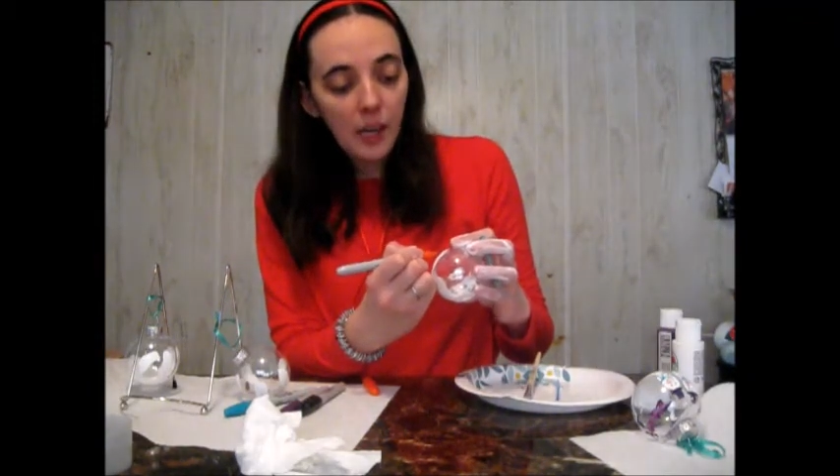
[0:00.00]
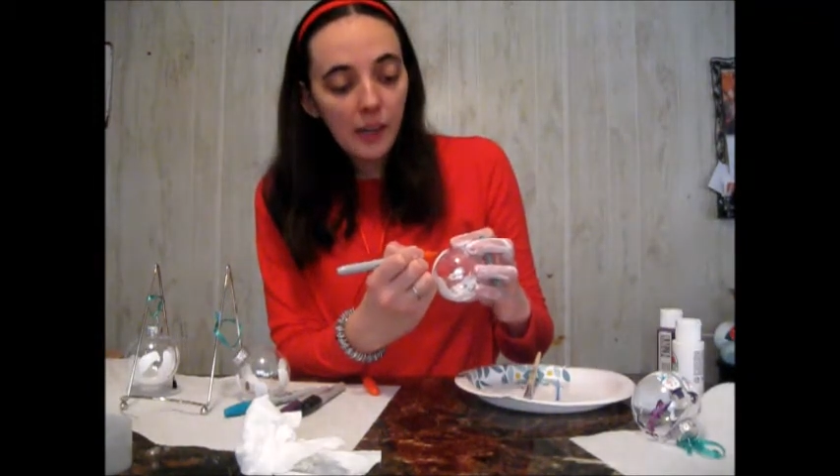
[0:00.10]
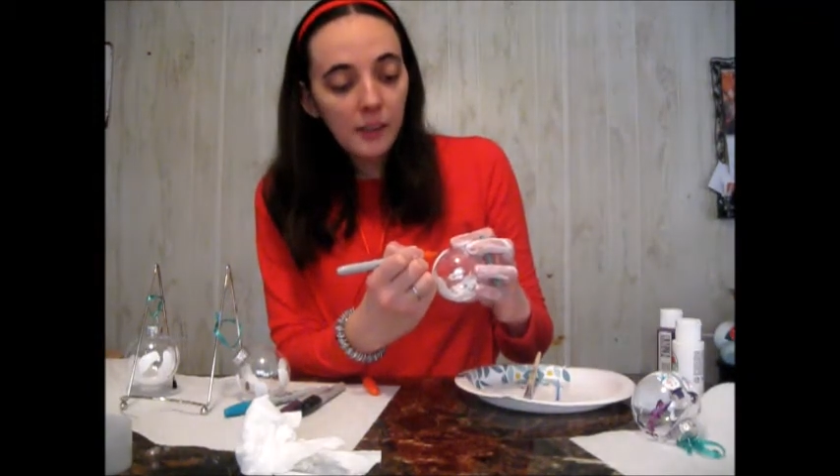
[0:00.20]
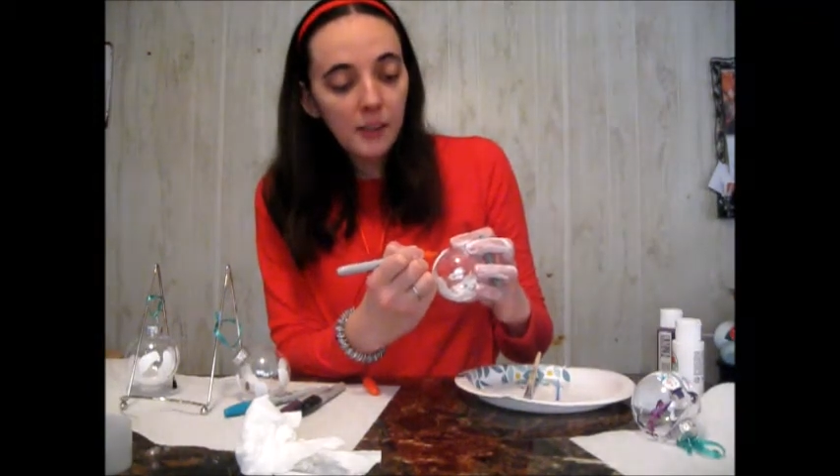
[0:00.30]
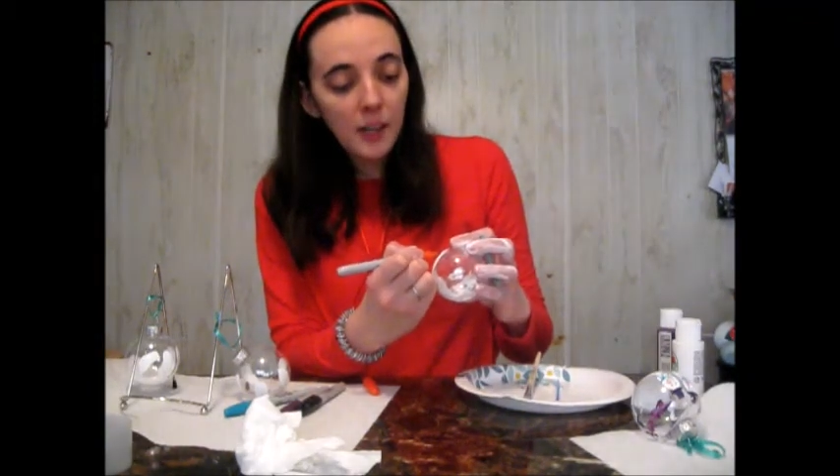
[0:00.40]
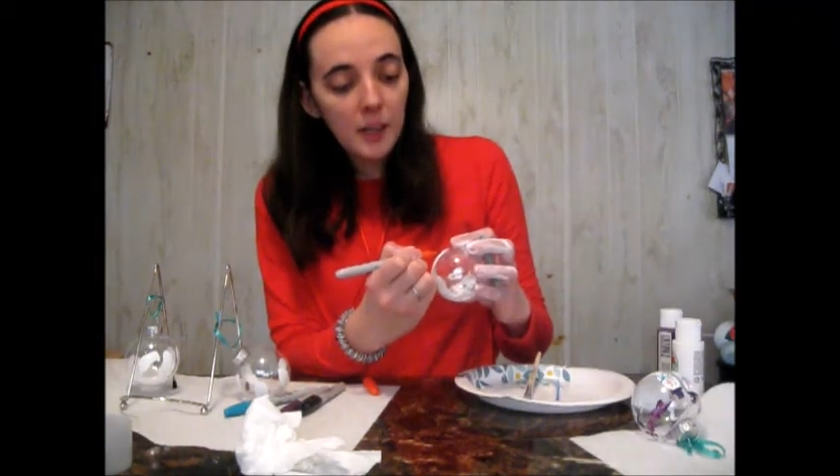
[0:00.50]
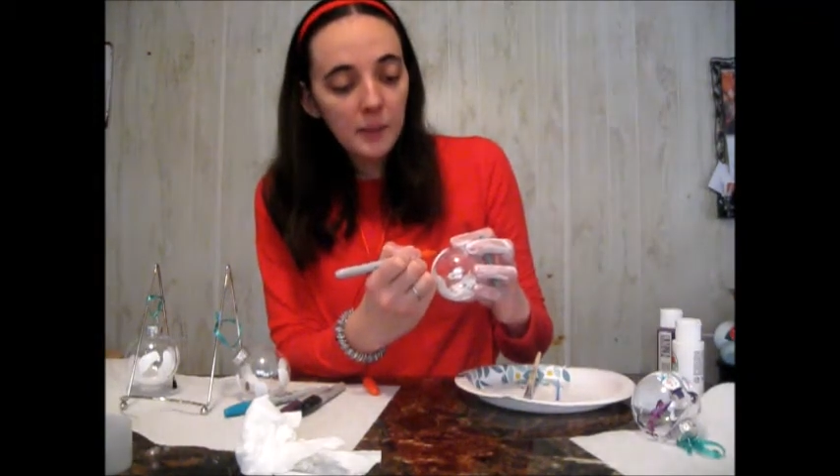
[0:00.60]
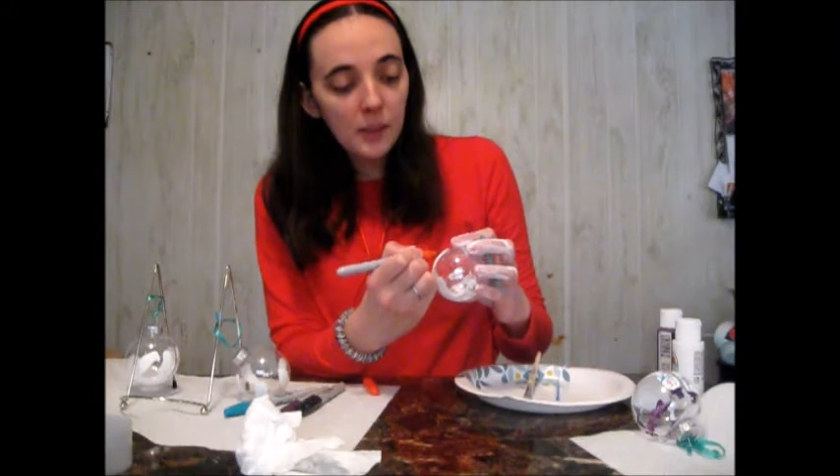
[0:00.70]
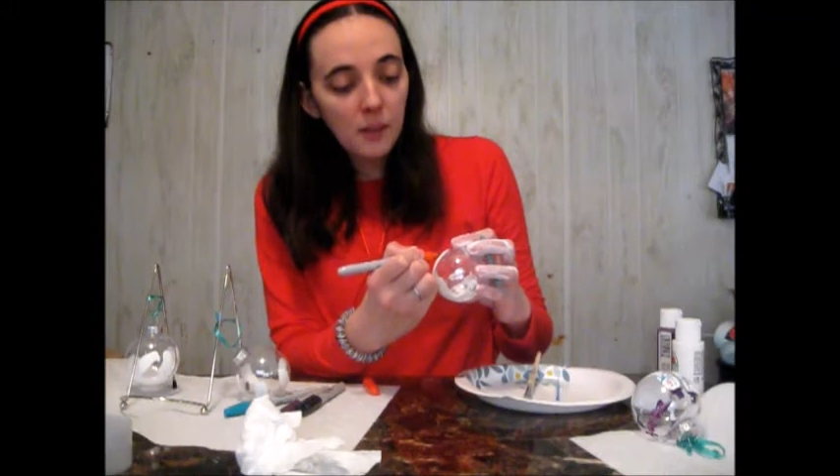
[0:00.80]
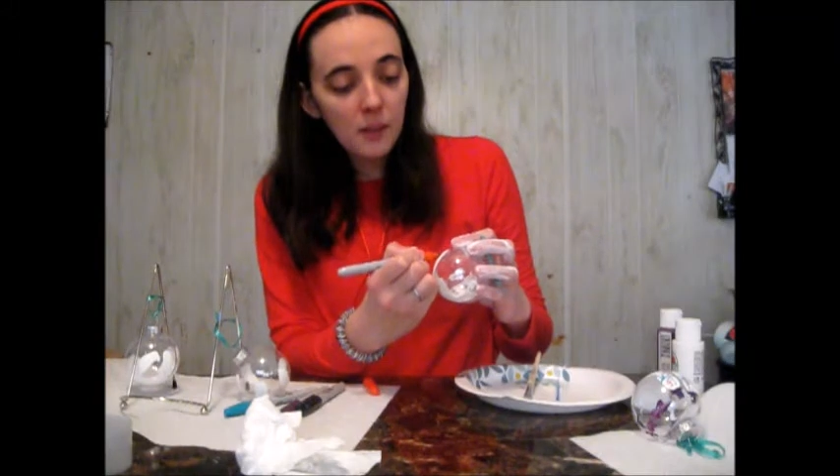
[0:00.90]
and the name
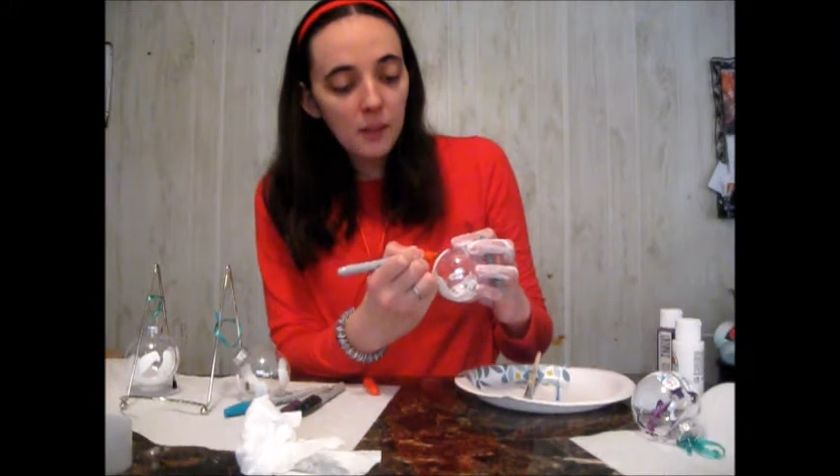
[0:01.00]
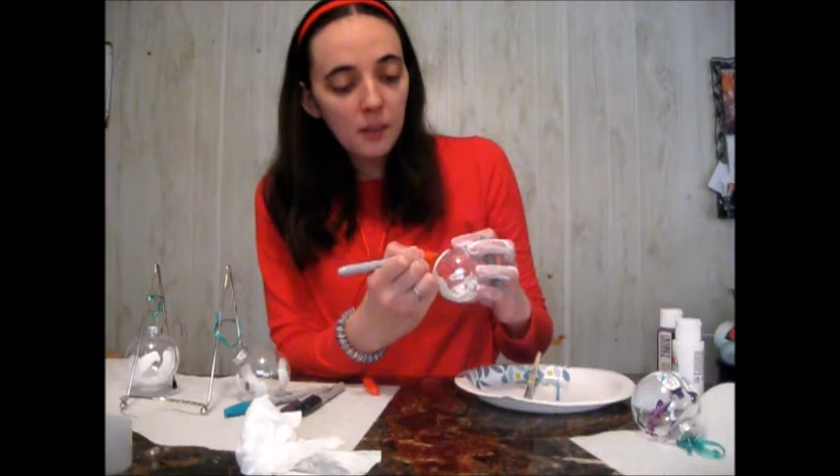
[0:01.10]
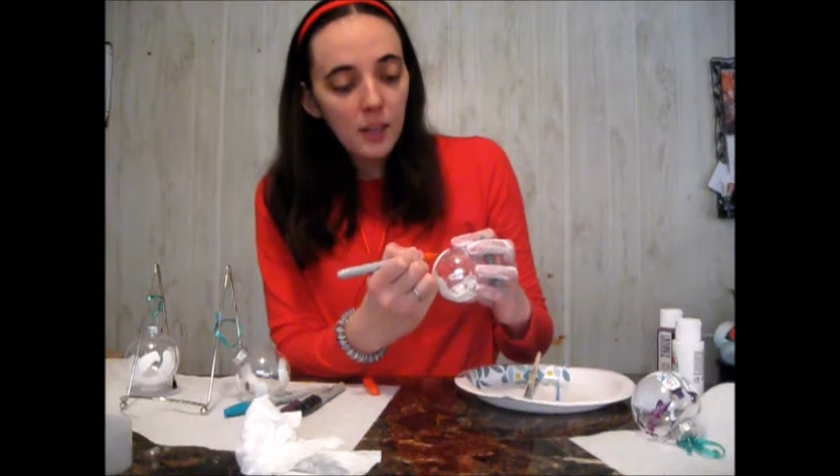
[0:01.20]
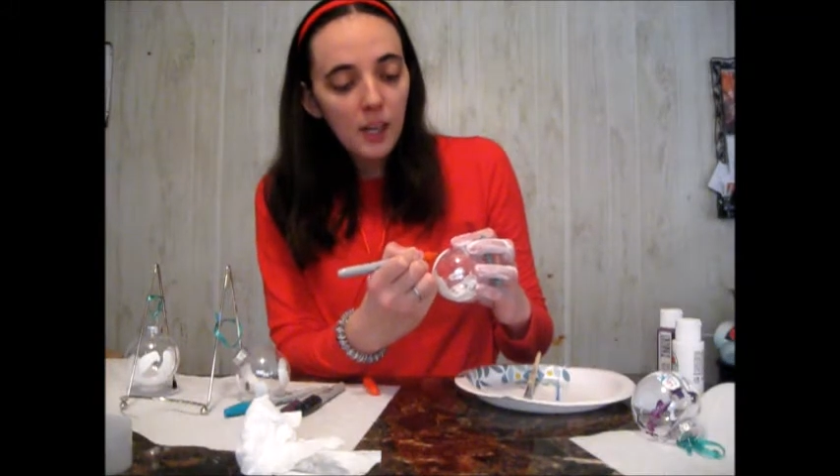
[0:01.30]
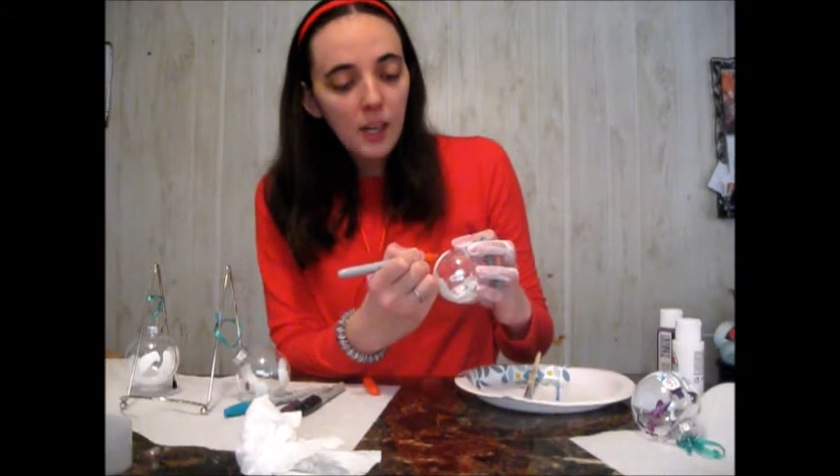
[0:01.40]
and all,